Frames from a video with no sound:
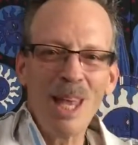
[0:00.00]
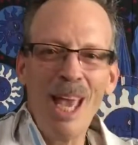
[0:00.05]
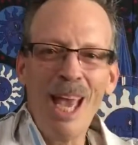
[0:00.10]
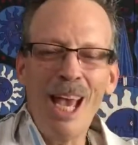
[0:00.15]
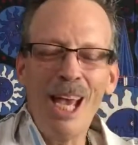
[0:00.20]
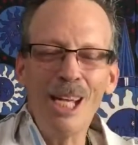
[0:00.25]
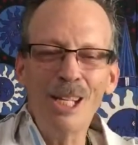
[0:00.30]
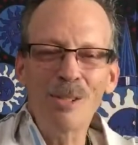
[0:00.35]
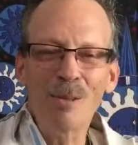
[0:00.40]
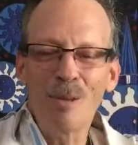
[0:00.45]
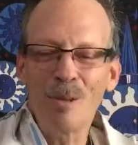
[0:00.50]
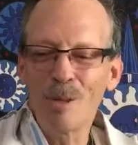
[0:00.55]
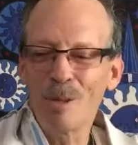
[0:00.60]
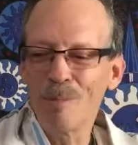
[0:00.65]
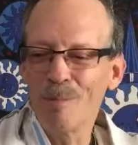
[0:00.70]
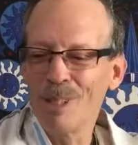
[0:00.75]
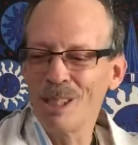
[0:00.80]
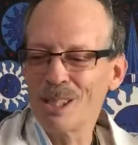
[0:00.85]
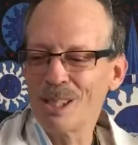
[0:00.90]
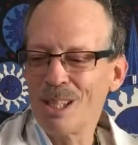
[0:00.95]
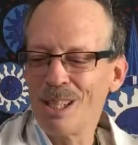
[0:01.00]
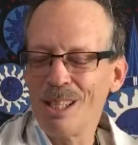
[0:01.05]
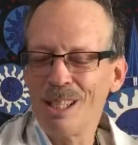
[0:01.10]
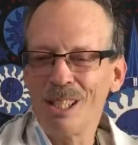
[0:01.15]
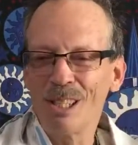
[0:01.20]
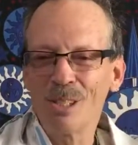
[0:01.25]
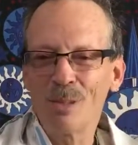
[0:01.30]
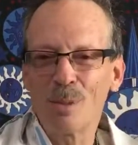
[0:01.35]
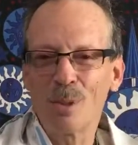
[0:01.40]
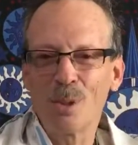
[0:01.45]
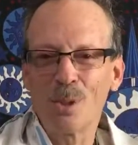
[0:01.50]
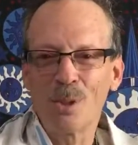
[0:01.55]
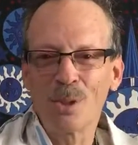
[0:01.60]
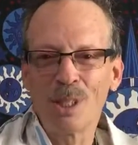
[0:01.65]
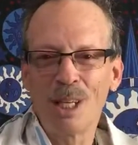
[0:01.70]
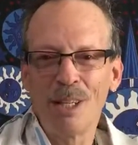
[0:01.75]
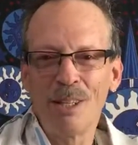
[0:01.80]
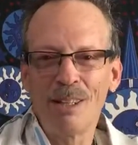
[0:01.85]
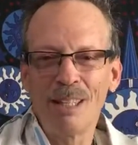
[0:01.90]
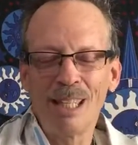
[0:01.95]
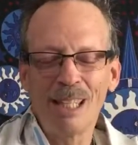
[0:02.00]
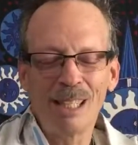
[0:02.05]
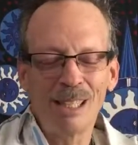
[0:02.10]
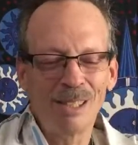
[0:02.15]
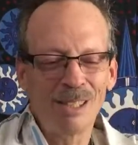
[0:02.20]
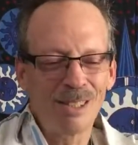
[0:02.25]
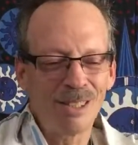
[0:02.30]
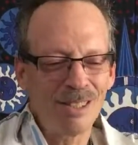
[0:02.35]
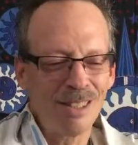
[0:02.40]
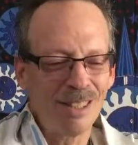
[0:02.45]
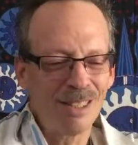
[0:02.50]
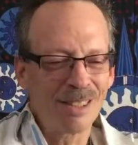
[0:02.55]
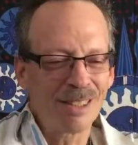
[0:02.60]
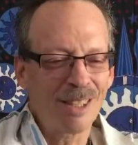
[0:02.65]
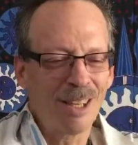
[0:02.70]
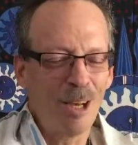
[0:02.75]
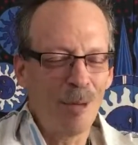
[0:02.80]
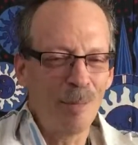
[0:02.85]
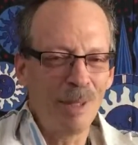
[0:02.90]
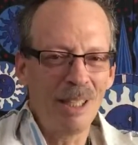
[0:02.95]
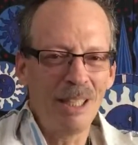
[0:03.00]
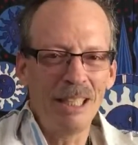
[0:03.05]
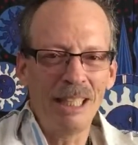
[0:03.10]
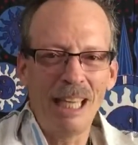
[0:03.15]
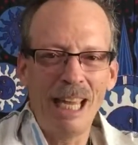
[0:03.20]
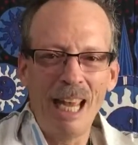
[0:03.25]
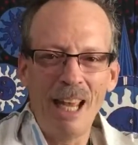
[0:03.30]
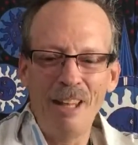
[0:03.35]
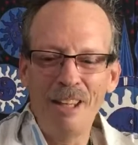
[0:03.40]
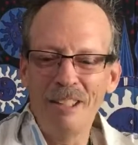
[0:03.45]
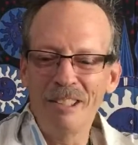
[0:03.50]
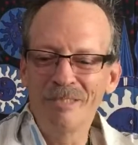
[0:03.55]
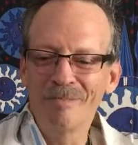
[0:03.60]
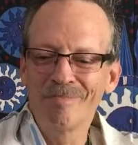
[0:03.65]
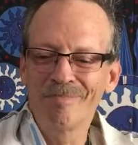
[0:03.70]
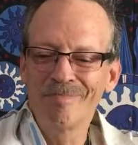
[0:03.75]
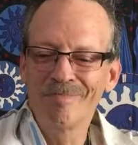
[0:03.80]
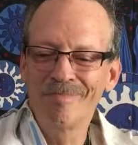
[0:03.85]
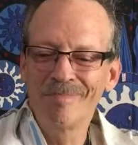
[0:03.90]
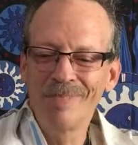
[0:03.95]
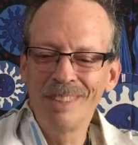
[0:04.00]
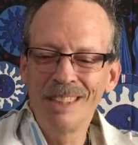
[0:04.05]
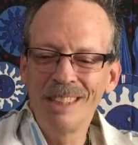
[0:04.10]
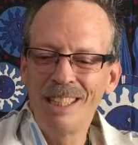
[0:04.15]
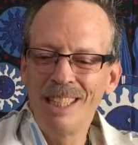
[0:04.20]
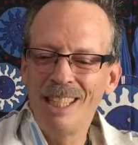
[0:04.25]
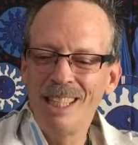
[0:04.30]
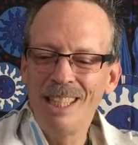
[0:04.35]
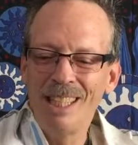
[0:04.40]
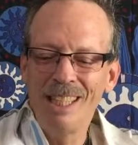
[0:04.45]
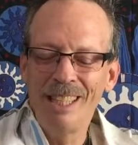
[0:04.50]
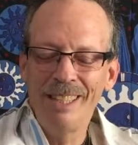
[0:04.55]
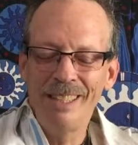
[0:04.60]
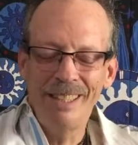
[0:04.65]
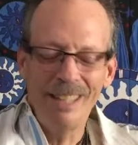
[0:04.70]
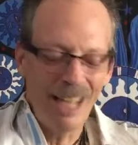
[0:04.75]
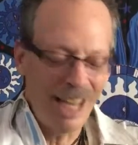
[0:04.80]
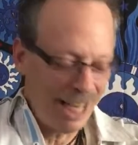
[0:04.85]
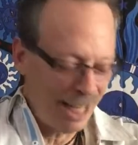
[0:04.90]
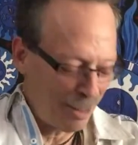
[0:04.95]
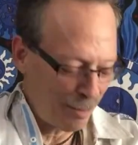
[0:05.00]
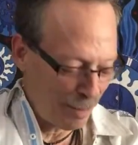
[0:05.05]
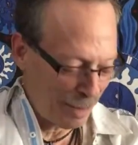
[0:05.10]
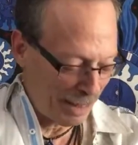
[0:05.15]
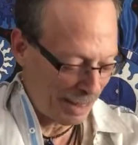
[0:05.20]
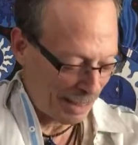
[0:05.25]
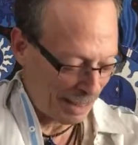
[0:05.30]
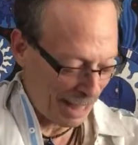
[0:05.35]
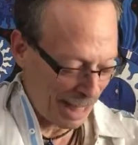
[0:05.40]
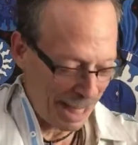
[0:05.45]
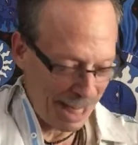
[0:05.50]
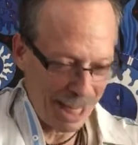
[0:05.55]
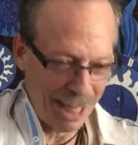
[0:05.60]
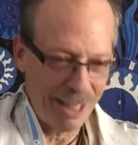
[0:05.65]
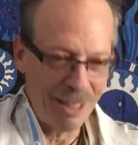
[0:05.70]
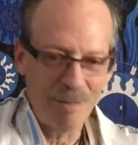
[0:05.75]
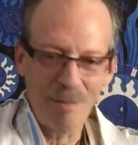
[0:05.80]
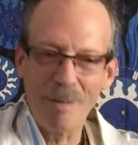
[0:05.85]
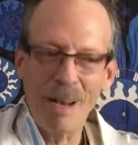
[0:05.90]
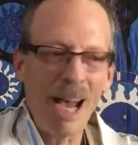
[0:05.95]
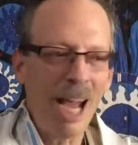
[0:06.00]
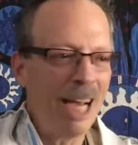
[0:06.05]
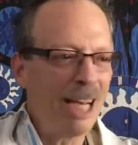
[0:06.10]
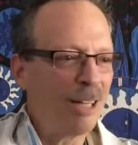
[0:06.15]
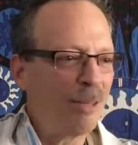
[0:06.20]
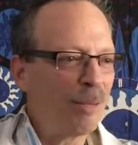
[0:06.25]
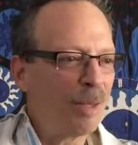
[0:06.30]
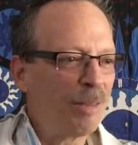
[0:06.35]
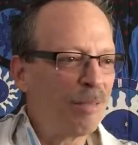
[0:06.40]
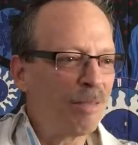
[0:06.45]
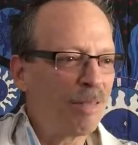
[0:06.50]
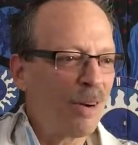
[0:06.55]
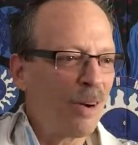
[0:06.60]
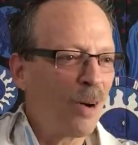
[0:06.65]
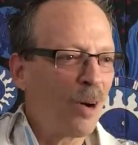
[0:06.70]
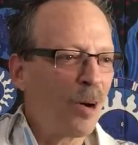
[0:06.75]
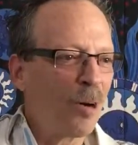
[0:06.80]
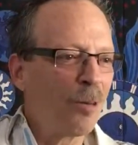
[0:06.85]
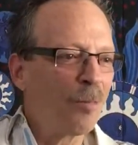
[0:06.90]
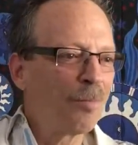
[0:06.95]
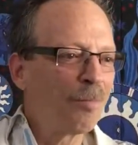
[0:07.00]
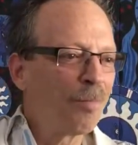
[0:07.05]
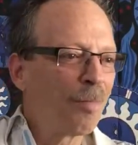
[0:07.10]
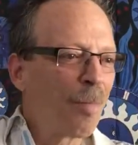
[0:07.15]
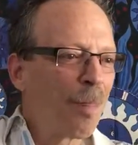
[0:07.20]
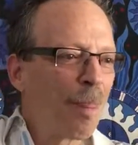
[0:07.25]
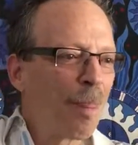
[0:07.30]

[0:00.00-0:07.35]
That's what we're missing in this world, I think, is just coming together. United we stand, divided we fall.